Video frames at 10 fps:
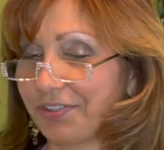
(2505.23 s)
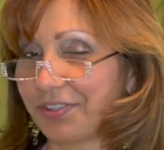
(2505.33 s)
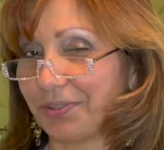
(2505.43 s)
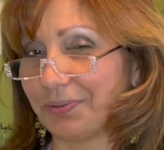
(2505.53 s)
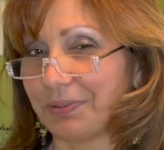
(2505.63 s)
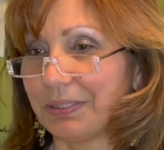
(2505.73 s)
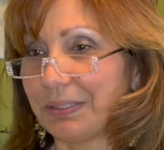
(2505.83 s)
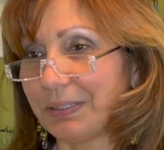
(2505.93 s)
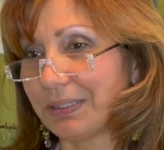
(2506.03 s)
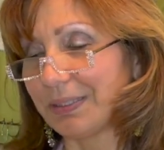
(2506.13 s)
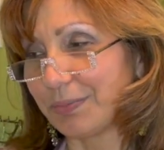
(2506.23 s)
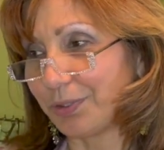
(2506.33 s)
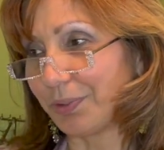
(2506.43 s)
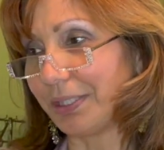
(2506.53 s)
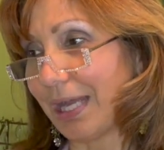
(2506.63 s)
So
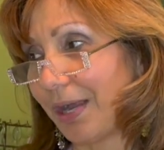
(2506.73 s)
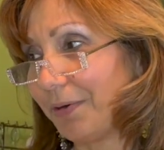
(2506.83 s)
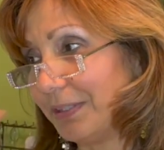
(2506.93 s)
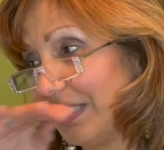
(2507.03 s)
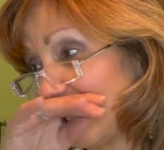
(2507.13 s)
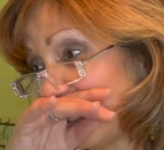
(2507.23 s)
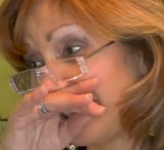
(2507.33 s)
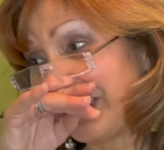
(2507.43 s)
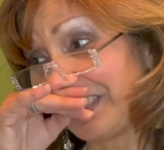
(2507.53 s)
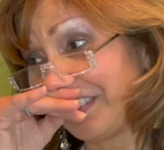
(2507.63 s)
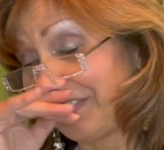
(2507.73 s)
between now and next year,